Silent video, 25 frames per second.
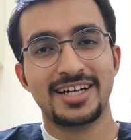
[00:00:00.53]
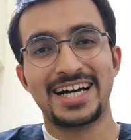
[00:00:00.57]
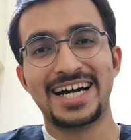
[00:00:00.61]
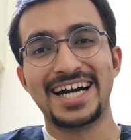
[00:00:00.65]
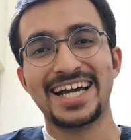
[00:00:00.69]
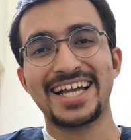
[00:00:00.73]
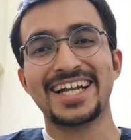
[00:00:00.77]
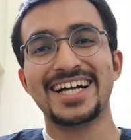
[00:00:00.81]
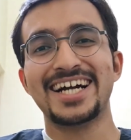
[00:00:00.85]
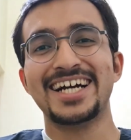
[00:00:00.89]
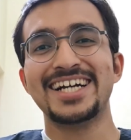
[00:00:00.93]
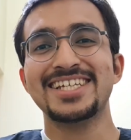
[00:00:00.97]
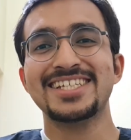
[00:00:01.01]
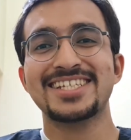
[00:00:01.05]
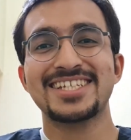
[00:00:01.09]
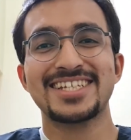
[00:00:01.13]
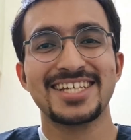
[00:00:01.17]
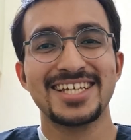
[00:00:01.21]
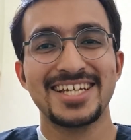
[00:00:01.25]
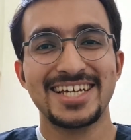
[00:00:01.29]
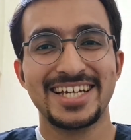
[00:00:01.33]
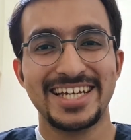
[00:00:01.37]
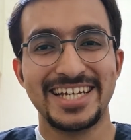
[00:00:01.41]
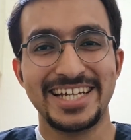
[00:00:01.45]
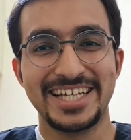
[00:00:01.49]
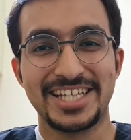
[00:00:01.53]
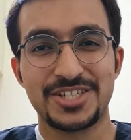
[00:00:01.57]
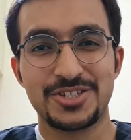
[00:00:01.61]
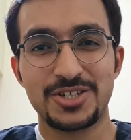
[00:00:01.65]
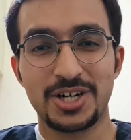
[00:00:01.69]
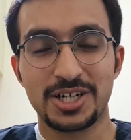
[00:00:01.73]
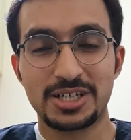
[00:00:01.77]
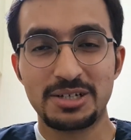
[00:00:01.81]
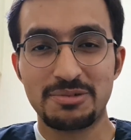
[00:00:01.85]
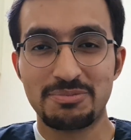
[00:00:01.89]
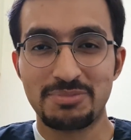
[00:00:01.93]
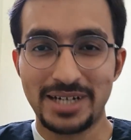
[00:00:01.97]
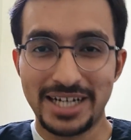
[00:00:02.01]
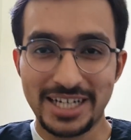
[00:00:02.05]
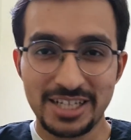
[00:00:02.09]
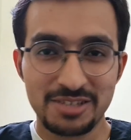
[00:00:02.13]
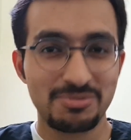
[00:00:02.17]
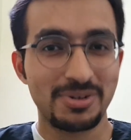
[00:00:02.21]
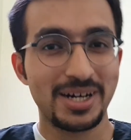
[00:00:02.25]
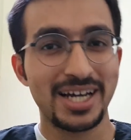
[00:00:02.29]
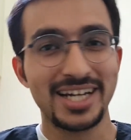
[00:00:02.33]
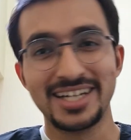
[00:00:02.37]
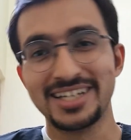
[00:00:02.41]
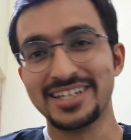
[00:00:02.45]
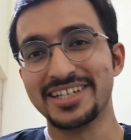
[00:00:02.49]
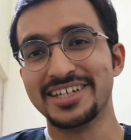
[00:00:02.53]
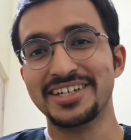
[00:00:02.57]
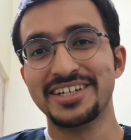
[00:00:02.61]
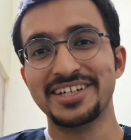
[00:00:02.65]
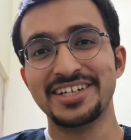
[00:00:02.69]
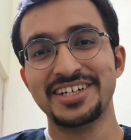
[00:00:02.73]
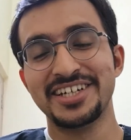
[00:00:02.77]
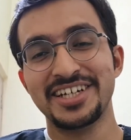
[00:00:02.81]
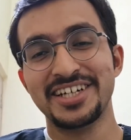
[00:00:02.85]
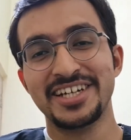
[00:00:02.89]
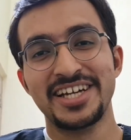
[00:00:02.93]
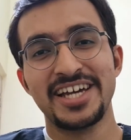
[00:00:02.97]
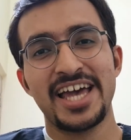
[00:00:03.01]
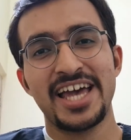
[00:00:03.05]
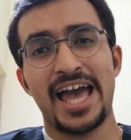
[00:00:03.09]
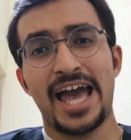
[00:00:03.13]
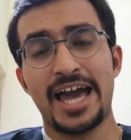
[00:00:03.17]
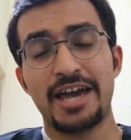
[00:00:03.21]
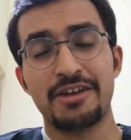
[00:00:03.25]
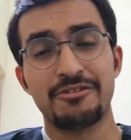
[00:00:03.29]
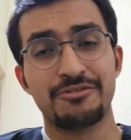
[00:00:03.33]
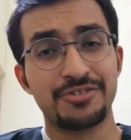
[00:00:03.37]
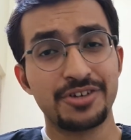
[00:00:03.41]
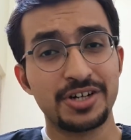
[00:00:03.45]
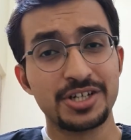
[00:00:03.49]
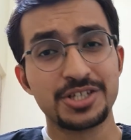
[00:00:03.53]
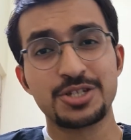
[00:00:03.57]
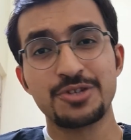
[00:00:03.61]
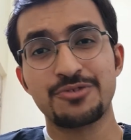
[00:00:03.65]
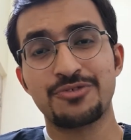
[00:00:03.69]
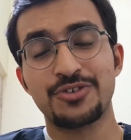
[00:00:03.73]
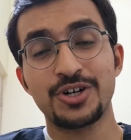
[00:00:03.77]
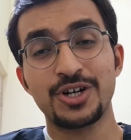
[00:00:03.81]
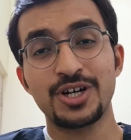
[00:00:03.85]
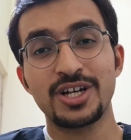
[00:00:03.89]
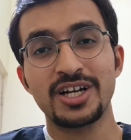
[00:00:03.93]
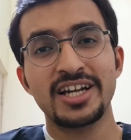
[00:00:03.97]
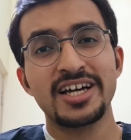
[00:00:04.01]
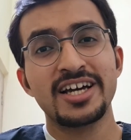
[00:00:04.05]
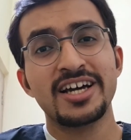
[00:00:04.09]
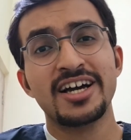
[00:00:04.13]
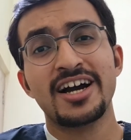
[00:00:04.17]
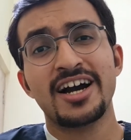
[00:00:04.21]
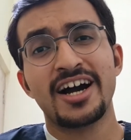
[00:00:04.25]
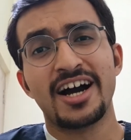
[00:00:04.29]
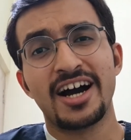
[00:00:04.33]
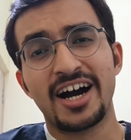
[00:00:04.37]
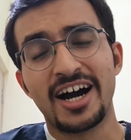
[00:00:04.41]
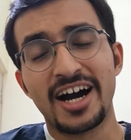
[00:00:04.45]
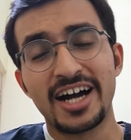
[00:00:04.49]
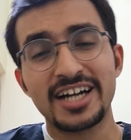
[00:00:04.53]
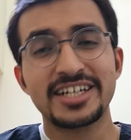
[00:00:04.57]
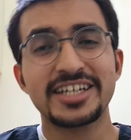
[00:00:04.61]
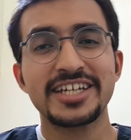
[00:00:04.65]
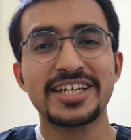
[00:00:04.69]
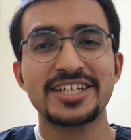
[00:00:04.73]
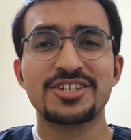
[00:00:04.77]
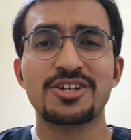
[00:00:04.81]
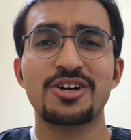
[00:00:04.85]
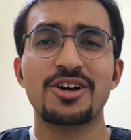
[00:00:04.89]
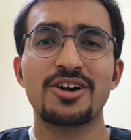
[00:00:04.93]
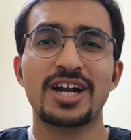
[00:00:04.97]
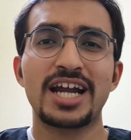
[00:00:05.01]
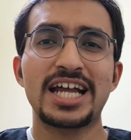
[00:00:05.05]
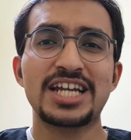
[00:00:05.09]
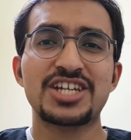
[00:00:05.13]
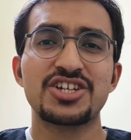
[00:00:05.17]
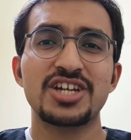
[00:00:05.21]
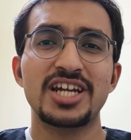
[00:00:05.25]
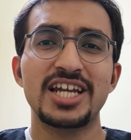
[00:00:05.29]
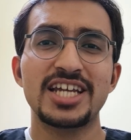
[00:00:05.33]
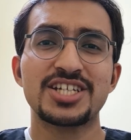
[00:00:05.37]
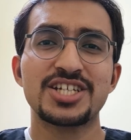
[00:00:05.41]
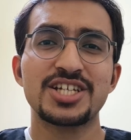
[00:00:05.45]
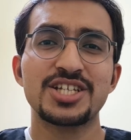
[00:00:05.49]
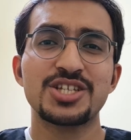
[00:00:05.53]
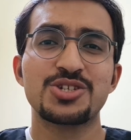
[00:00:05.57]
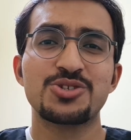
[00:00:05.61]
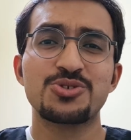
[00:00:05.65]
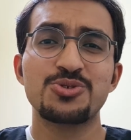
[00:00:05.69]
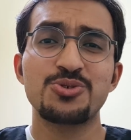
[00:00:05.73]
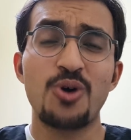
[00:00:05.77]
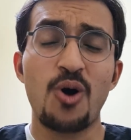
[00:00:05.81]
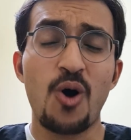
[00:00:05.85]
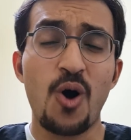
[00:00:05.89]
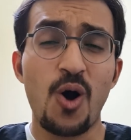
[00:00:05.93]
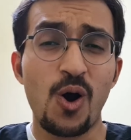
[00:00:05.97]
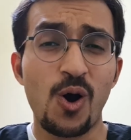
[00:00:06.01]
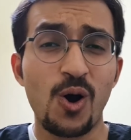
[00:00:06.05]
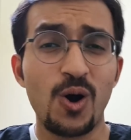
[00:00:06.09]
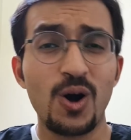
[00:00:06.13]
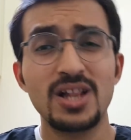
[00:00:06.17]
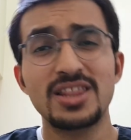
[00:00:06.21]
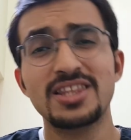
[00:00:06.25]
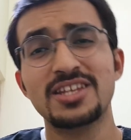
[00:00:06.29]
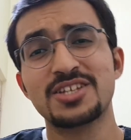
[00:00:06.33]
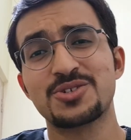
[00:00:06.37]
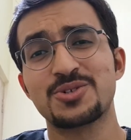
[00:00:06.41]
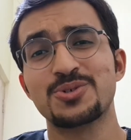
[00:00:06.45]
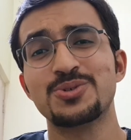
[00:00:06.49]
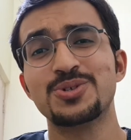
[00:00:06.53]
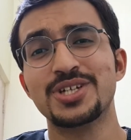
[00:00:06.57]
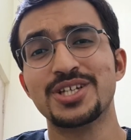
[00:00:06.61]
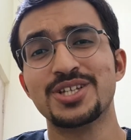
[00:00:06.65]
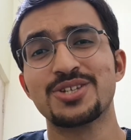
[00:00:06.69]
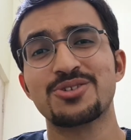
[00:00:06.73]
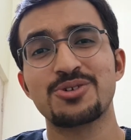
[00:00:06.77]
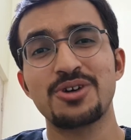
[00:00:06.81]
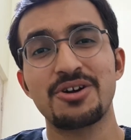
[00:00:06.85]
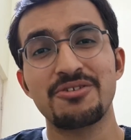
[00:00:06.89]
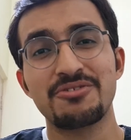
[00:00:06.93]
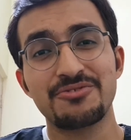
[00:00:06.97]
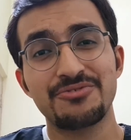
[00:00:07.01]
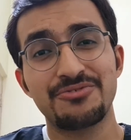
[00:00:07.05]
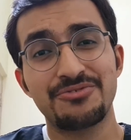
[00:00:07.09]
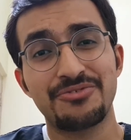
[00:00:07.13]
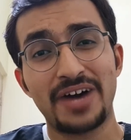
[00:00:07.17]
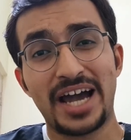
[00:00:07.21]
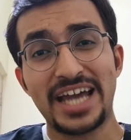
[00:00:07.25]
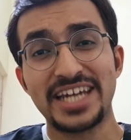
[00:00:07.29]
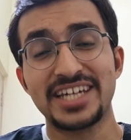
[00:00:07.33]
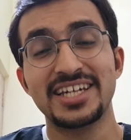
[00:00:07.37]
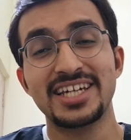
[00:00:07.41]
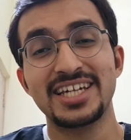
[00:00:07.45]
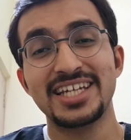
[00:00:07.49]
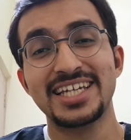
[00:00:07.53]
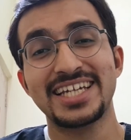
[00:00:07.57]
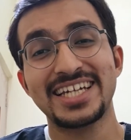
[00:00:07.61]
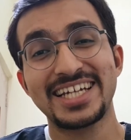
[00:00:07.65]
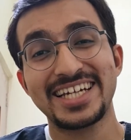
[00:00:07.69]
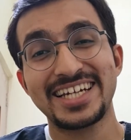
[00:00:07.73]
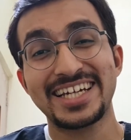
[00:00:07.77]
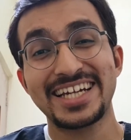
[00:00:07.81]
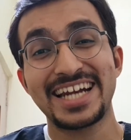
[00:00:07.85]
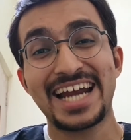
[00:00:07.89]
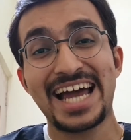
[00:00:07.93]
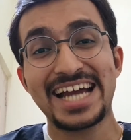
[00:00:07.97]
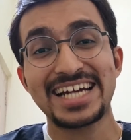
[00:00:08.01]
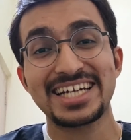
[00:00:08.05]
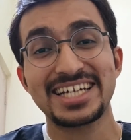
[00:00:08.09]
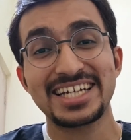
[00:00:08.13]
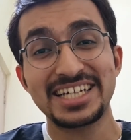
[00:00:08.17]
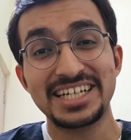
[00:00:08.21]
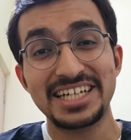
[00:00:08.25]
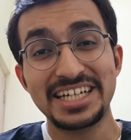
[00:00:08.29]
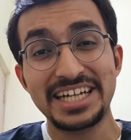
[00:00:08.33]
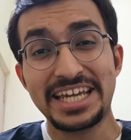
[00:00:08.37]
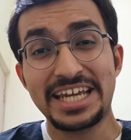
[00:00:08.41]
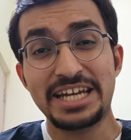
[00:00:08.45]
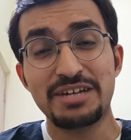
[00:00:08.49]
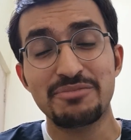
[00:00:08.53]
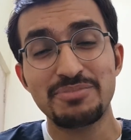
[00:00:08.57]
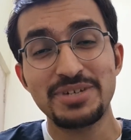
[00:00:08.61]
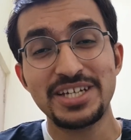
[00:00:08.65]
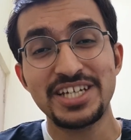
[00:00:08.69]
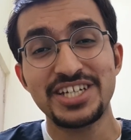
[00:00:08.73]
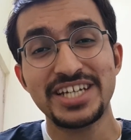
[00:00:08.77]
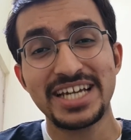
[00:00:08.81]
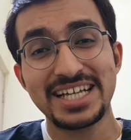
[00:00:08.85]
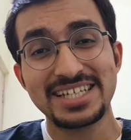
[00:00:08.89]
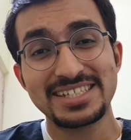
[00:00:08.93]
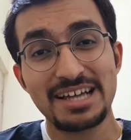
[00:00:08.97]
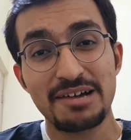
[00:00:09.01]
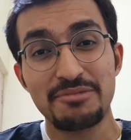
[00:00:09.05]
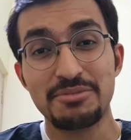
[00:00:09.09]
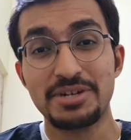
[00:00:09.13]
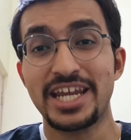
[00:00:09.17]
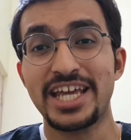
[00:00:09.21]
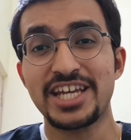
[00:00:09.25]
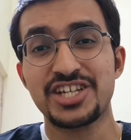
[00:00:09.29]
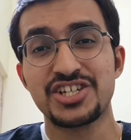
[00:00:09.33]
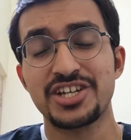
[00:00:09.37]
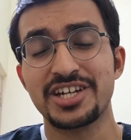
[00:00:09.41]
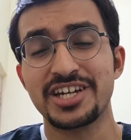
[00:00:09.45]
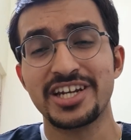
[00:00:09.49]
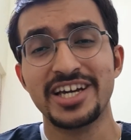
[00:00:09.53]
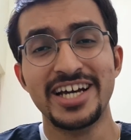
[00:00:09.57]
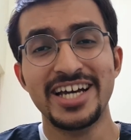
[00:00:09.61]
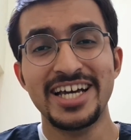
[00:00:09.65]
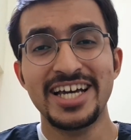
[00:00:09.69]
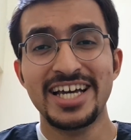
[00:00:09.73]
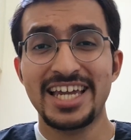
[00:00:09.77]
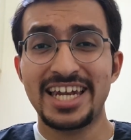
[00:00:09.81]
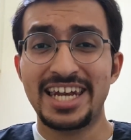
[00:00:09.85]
Hi guys, it's Dr. Parth Palan here and first of all, heartiest congratulations to all the students who have finally cracked NEET PG examination.